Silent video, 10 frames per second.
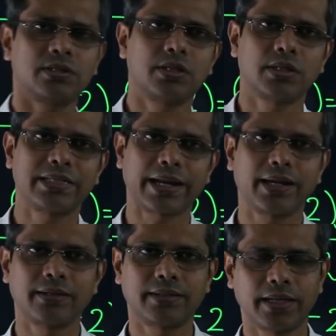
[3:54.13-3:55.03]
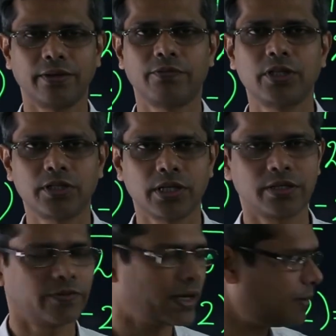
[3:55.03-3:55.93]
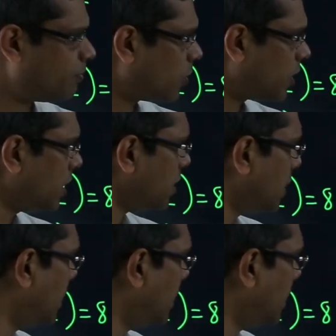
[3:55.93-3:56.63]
is the second thing which is very important.